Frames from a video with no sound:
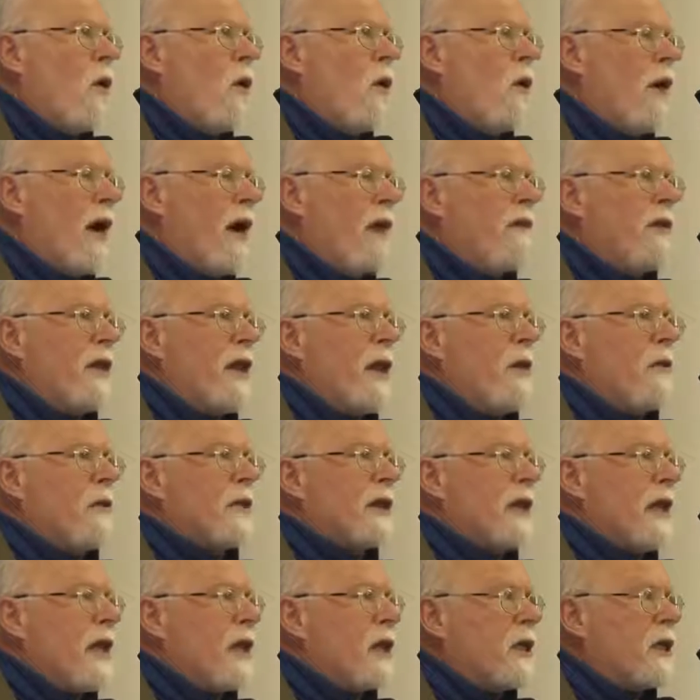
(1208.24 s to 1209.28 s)
Wherever there
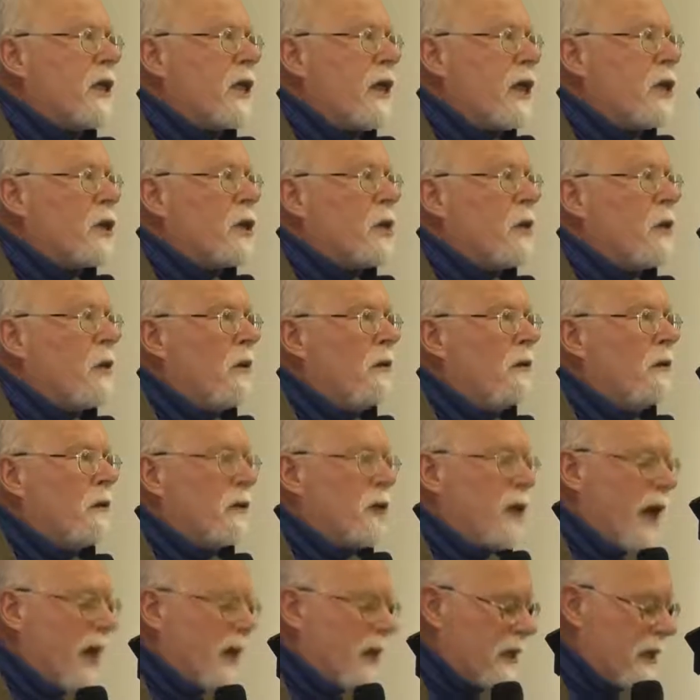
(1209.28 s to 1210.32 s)
was an issue
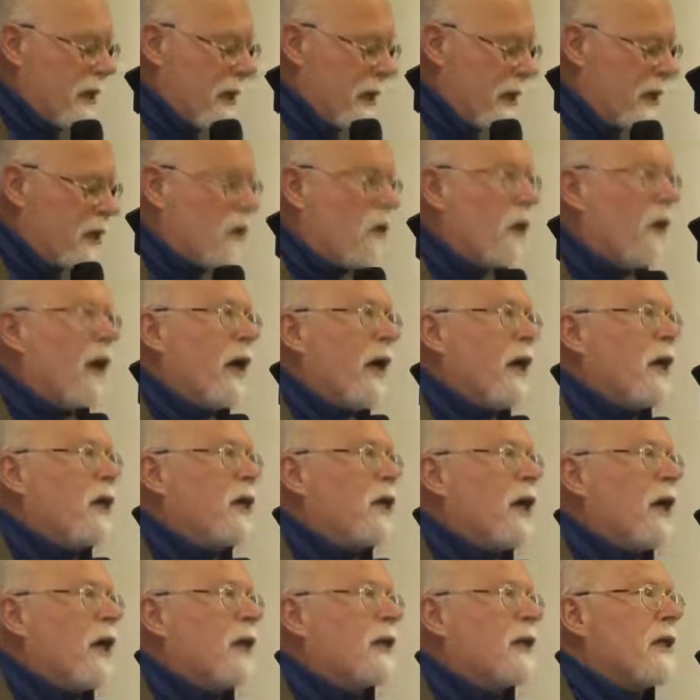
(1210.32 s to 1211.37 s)
of justice or
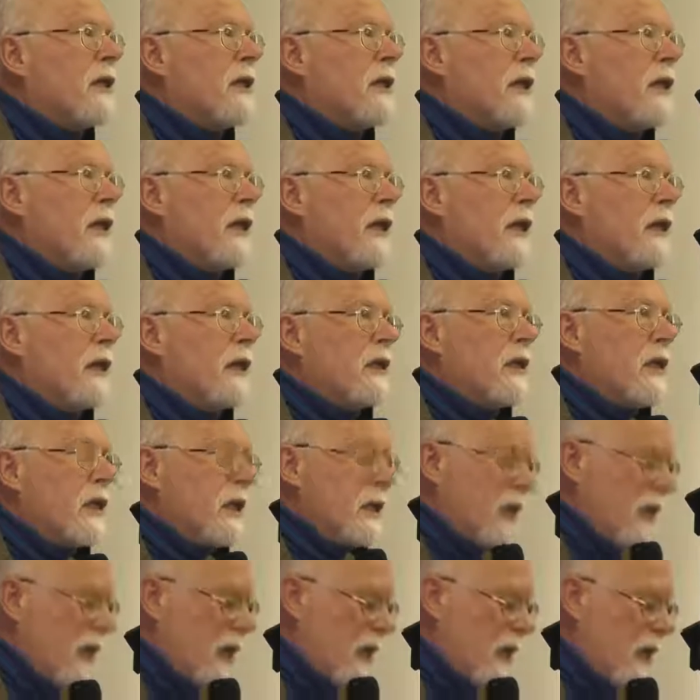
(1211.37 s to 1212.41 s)
injustice in this
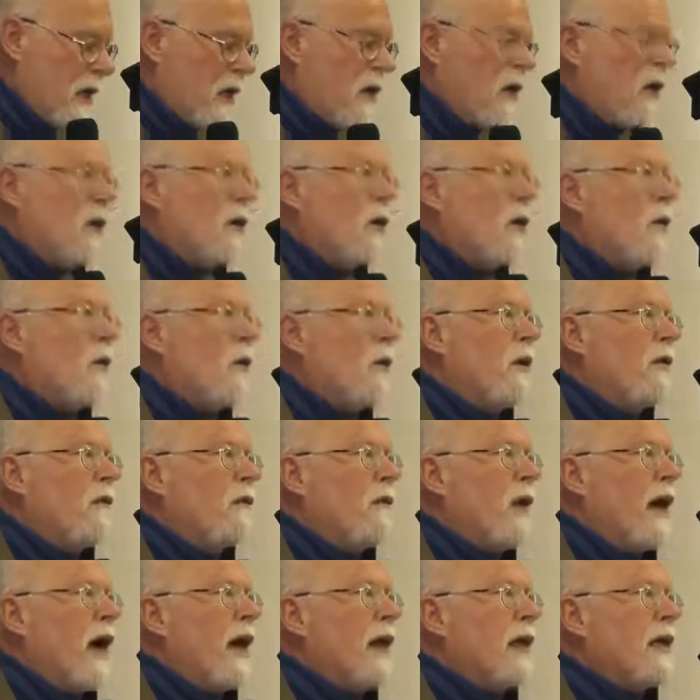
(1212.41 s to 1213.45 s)
city, we
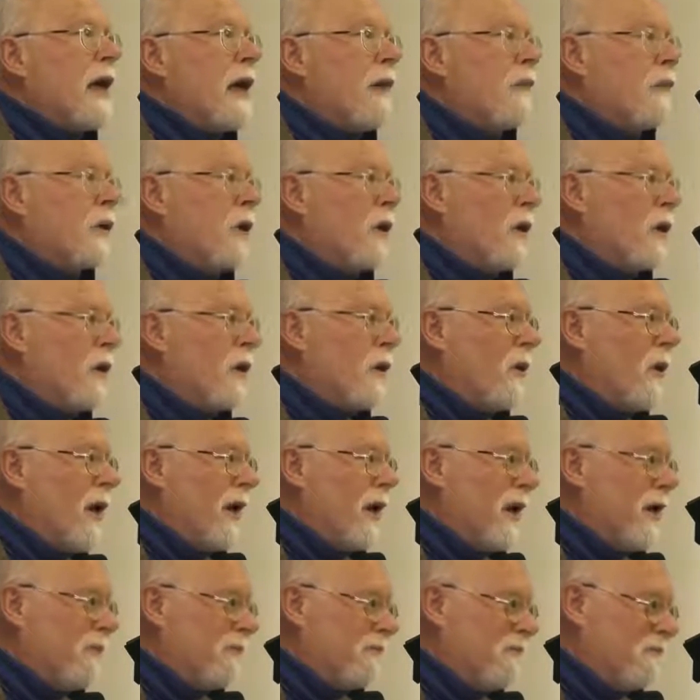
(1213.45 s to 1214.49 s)
find Abdullah
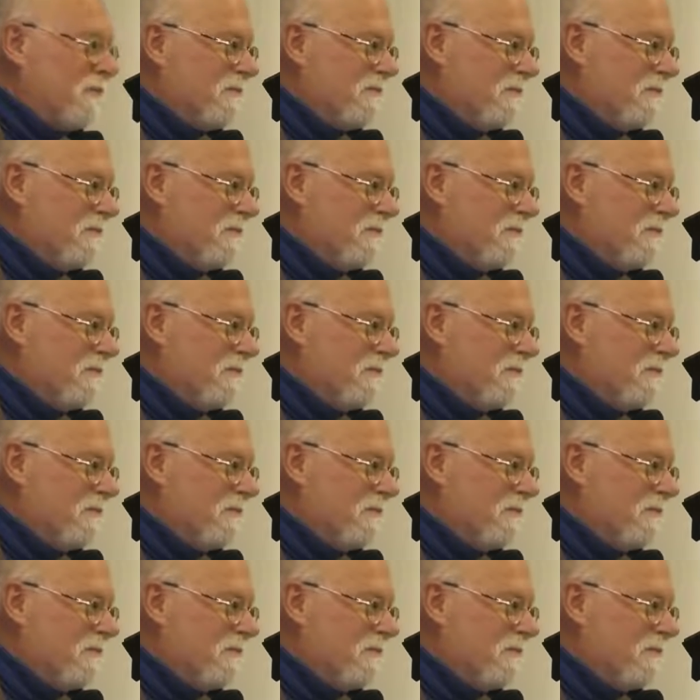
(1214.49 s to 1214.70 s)
Quilliam.